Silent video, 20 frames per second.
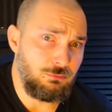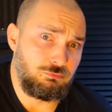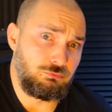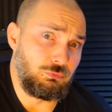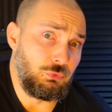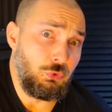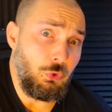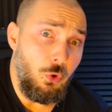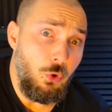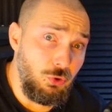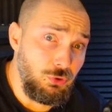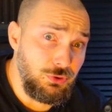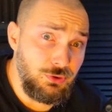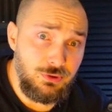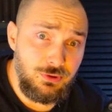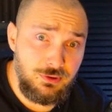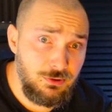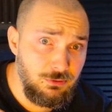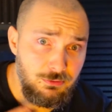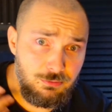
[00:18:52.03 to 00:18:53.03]
don't
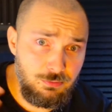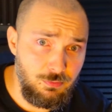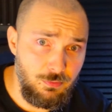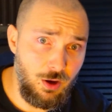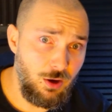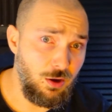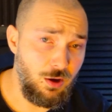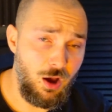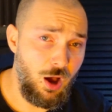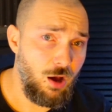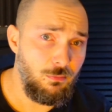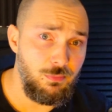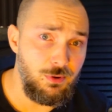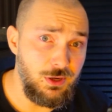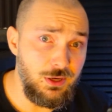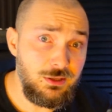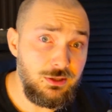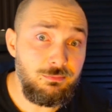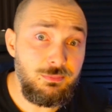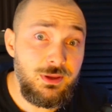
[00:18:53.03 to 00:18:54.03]

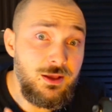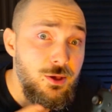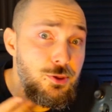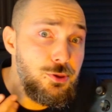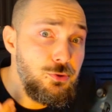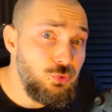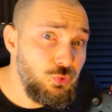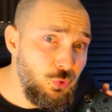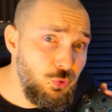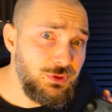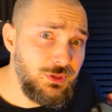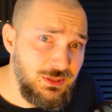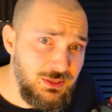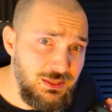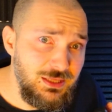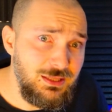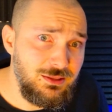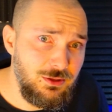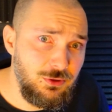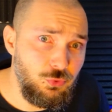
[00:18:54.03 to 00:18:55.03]
upgrade because you don't
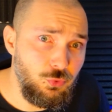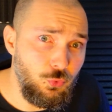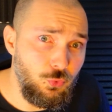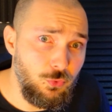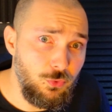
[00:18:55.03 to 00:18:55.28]
need to.